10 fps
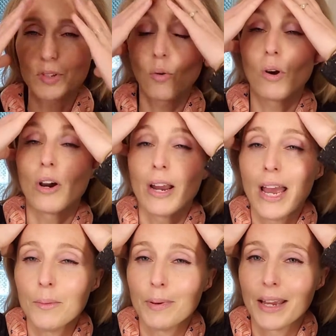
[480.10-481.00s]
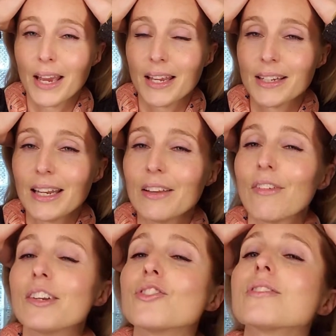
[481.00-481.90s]
I'll wear a headband, and if
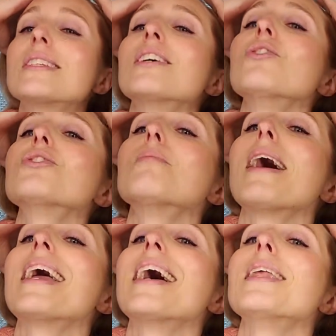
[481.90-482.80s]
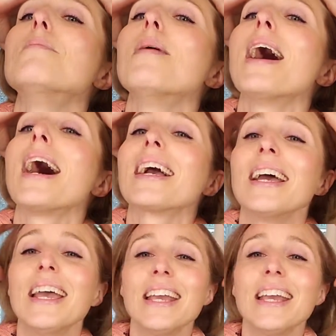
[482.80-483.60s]
I just tilt my head back,